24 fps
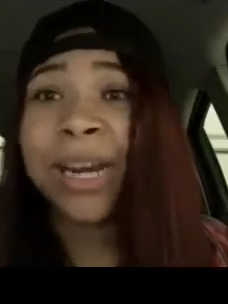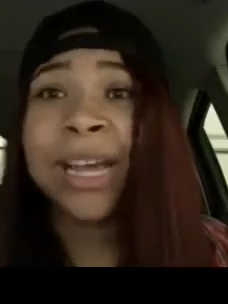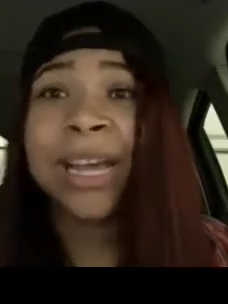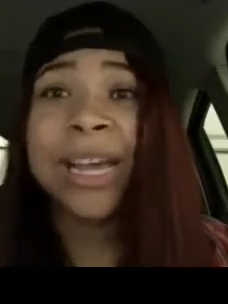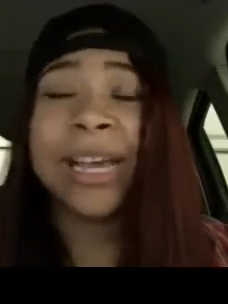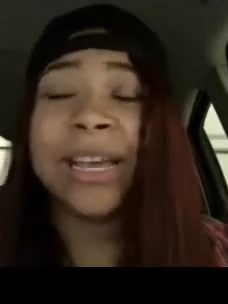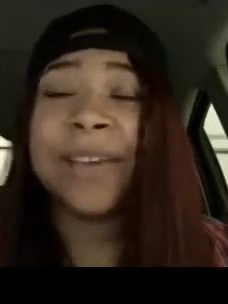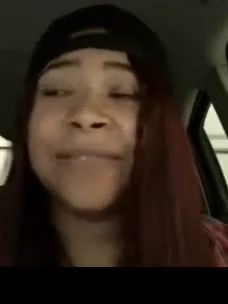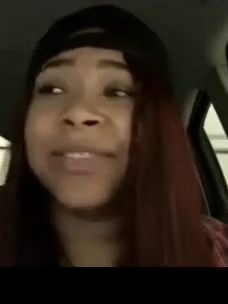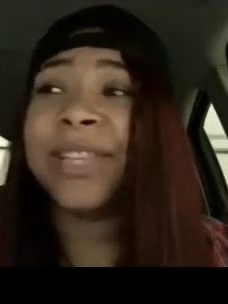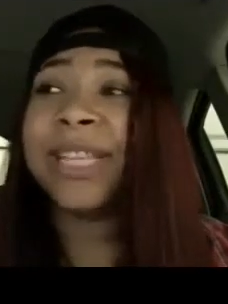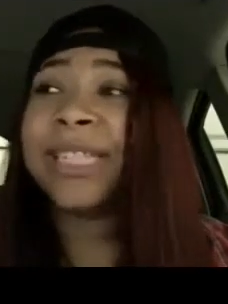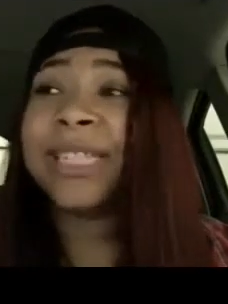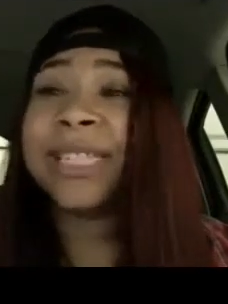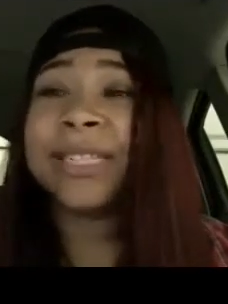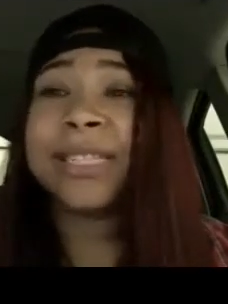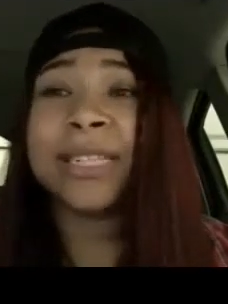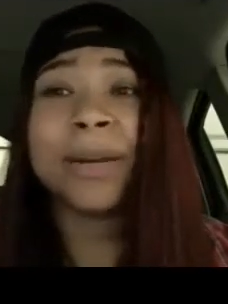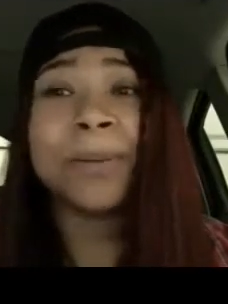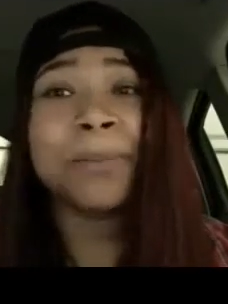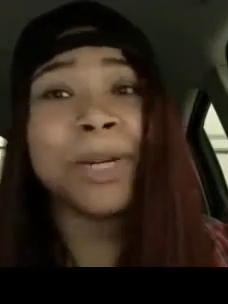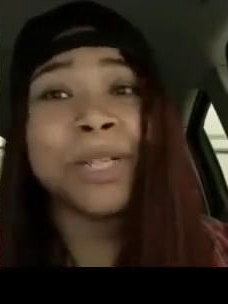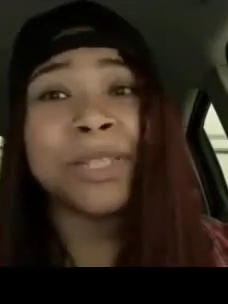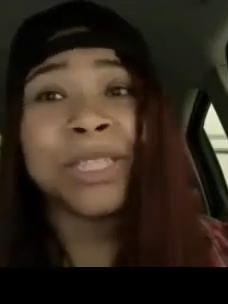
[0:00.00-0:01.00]
If this is an
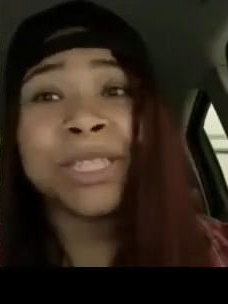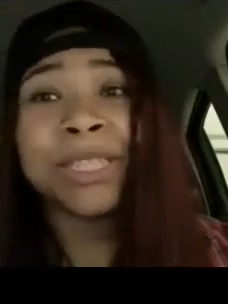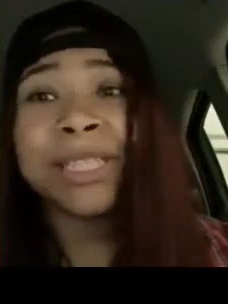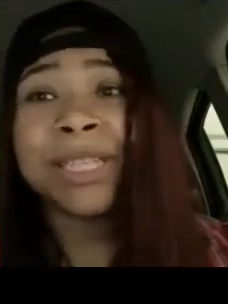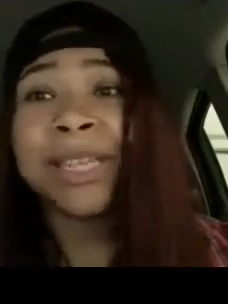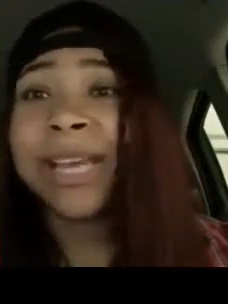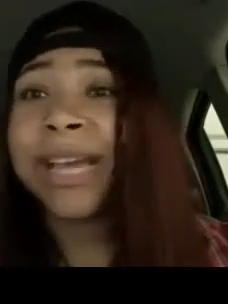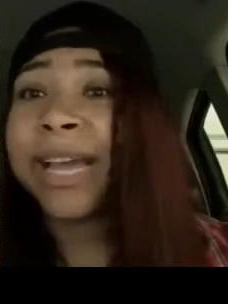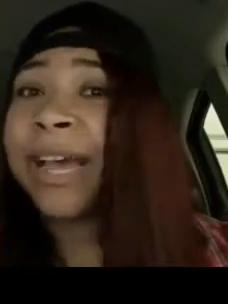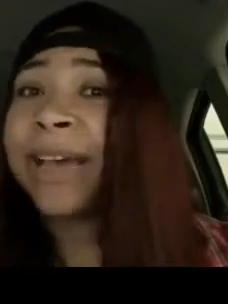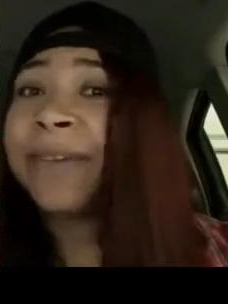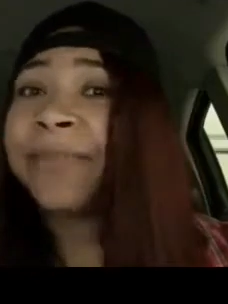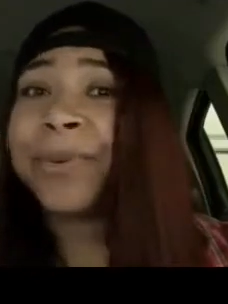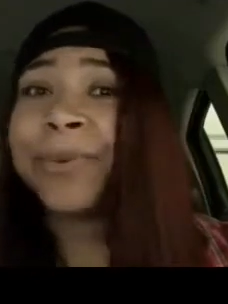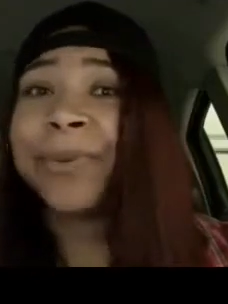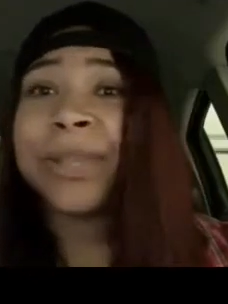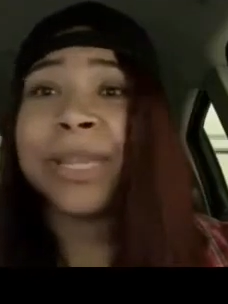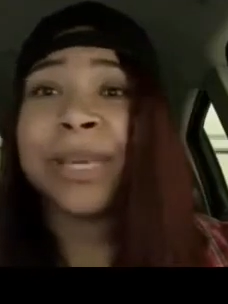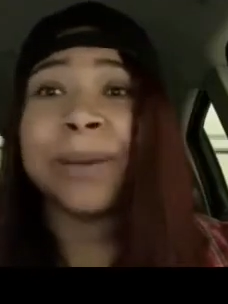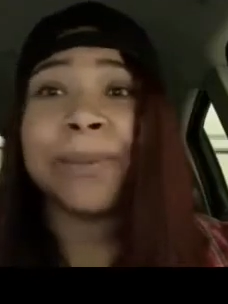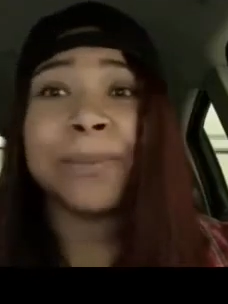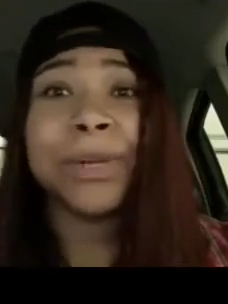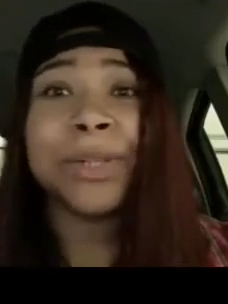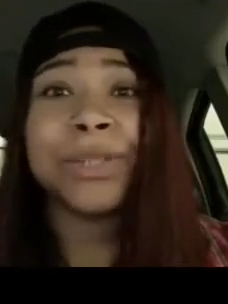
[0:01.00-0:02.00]
emergency, they have you in the
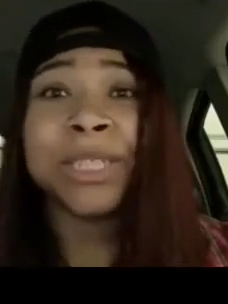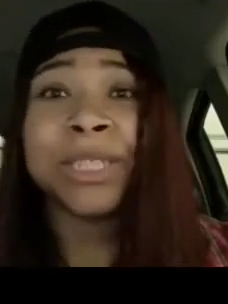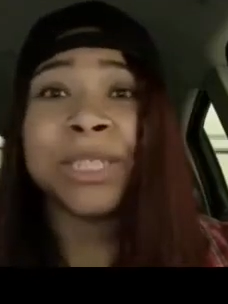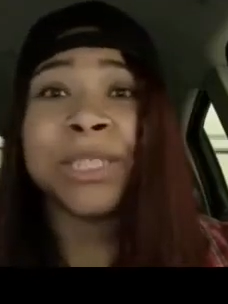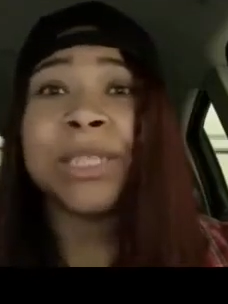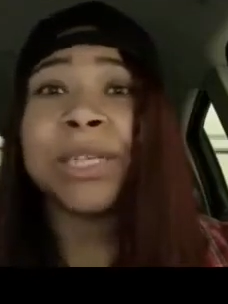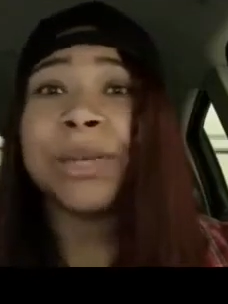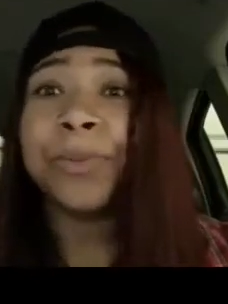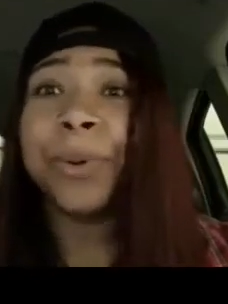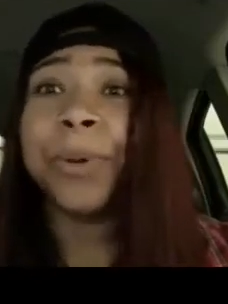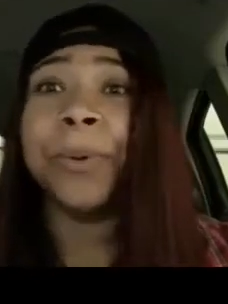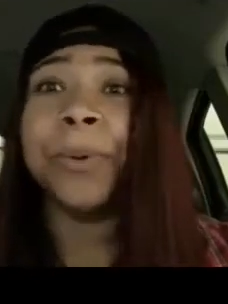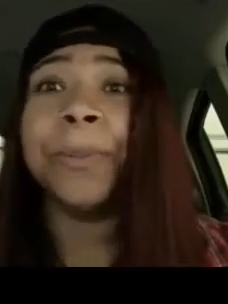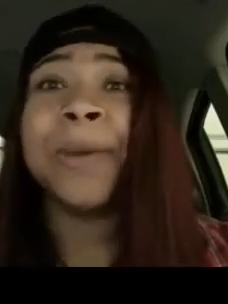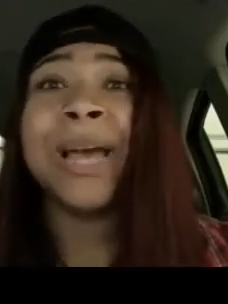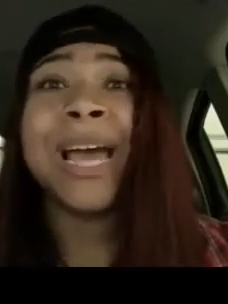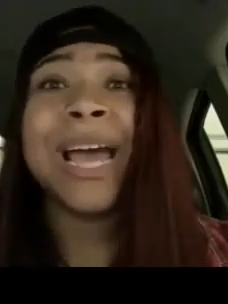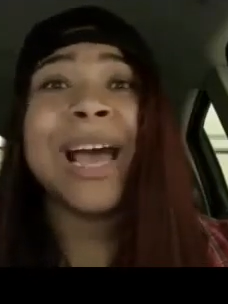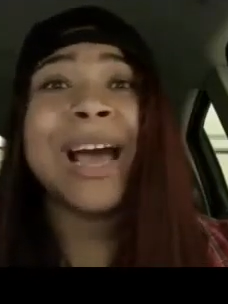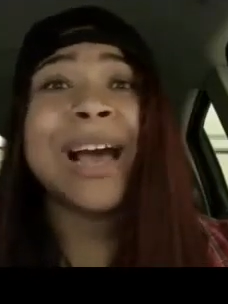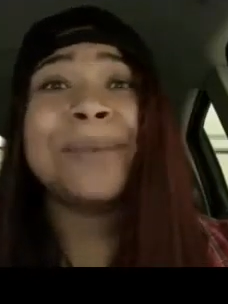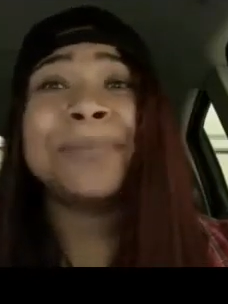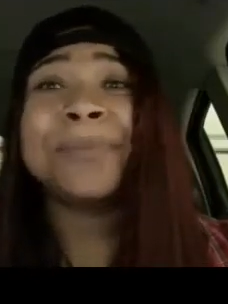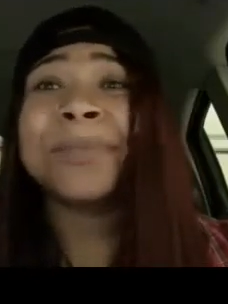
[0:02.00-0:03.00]
emergency room.
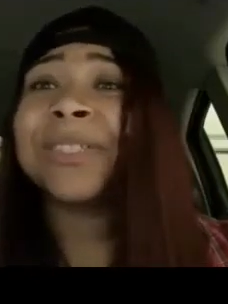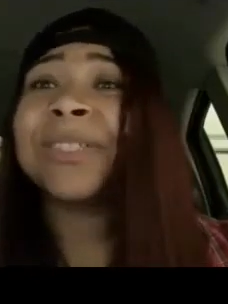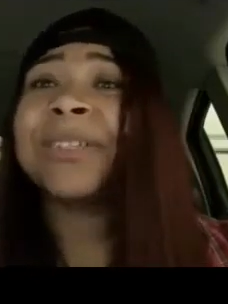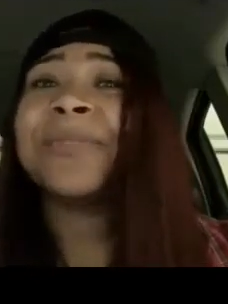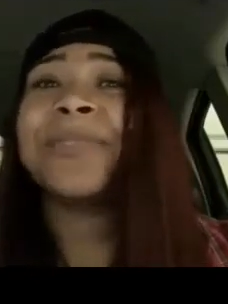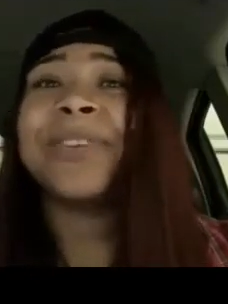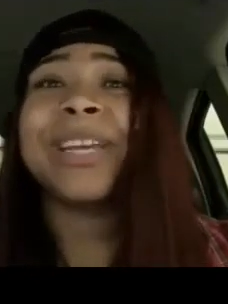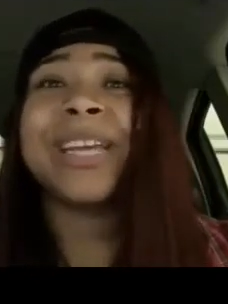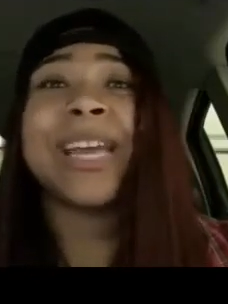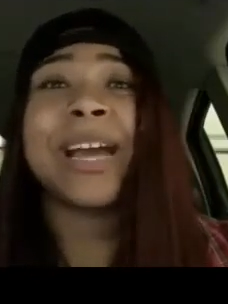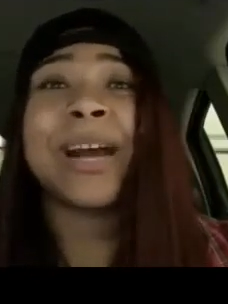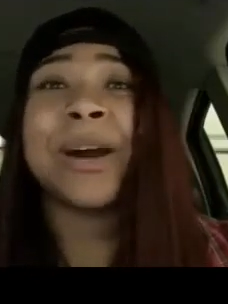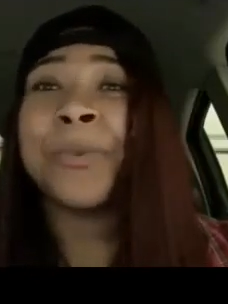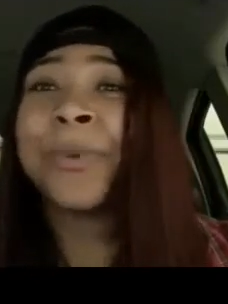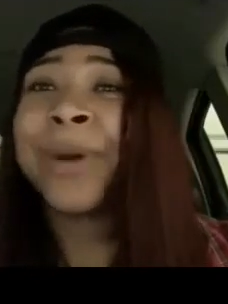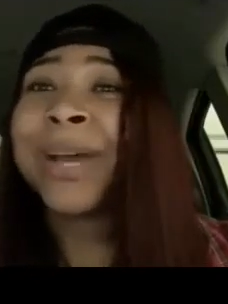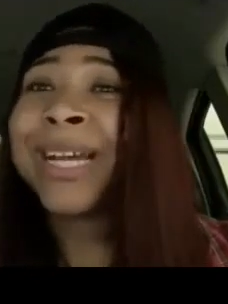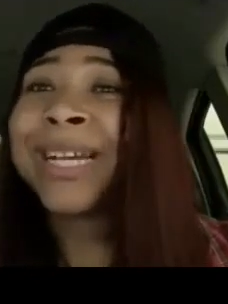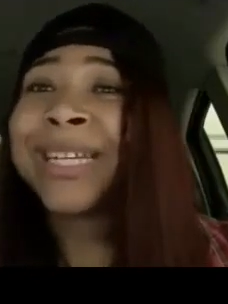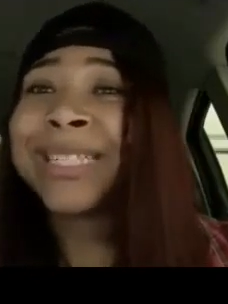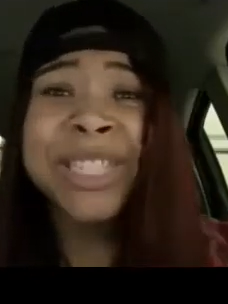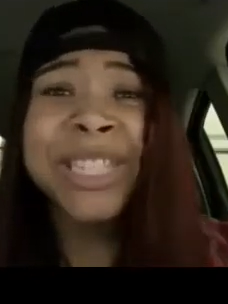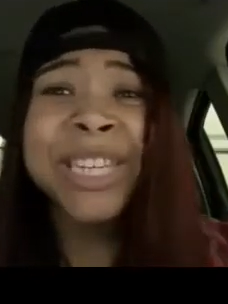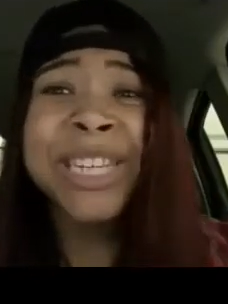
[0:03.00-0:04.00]
I'm trying to figure out
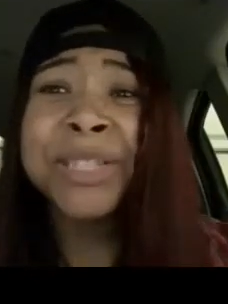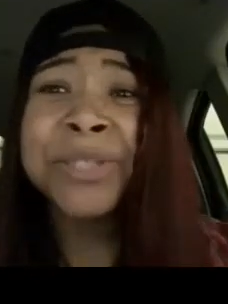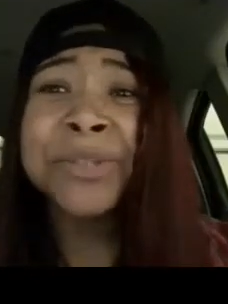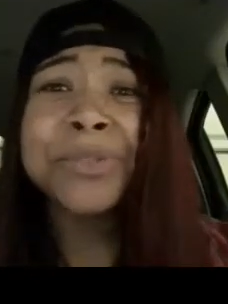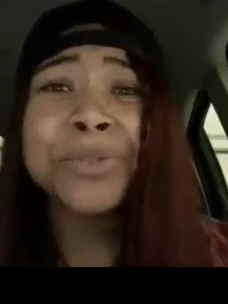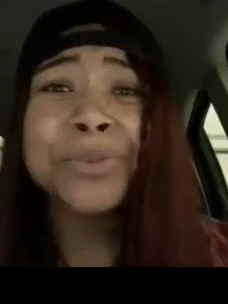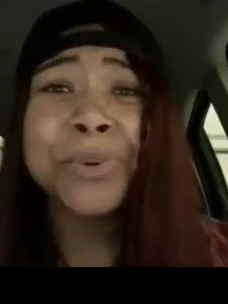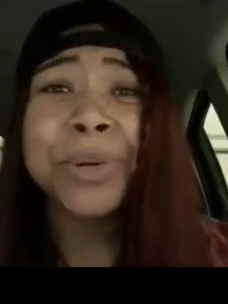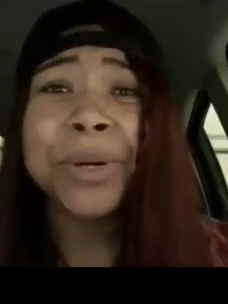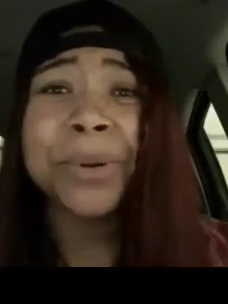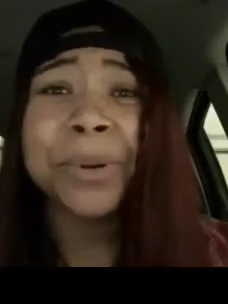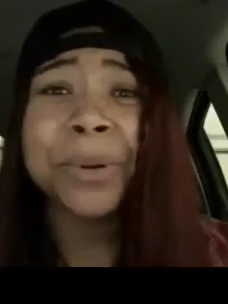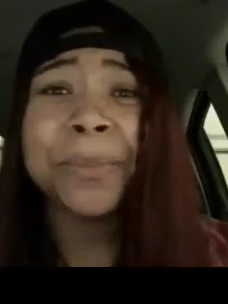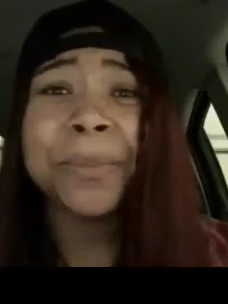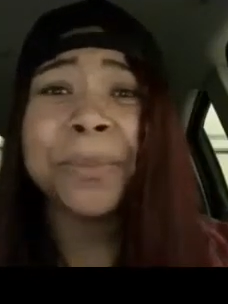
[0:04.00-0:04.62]
where's Cecil's room.